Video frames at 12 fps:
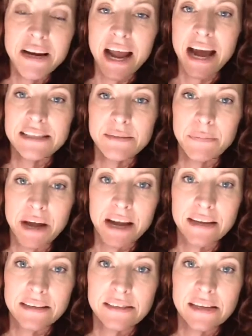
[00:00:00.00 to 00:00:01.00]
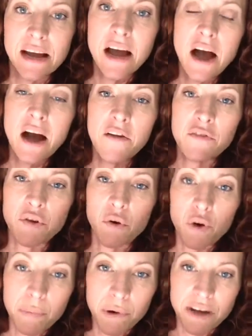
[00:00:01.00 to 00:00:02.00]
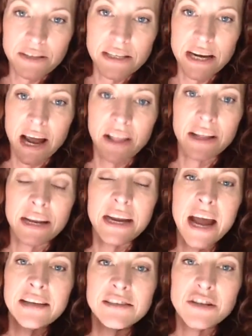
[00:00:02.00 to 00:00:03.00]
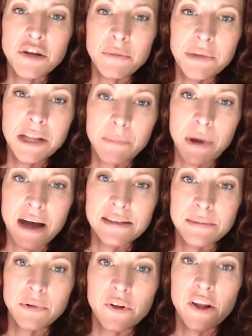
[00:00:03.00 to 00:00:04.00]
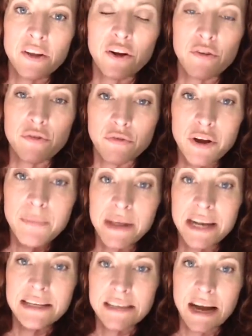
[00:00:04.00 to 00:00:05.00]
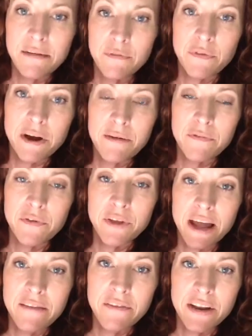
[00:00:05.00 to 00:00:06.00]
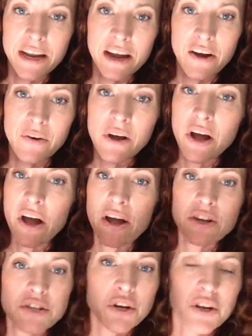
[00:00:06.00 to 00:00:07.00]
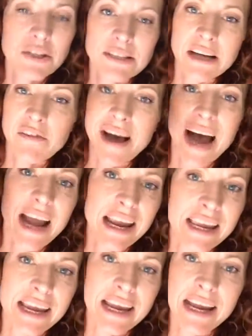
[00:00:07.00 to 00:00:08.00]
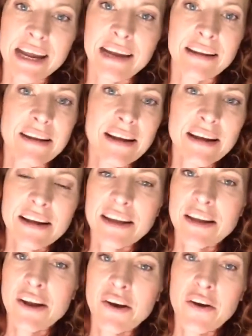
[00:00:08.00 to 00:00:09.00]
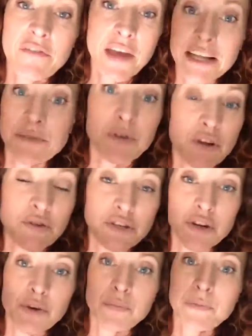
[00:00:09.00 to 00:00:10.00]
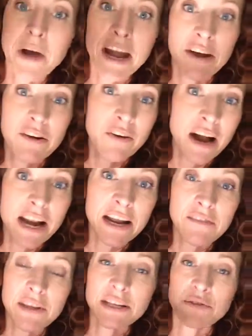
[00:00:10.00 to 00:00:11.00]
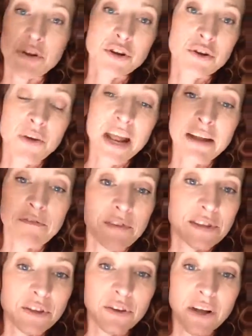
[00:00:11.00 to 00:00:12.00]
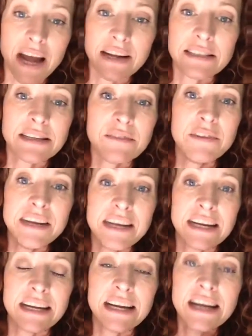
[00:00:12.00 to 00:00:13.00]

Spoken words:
aspects of your personality as humanly possible in your 3-minute time frame for that video. Show yourself hiking, you know, if that's what you do, bike riding if that's what you do, any physical activity.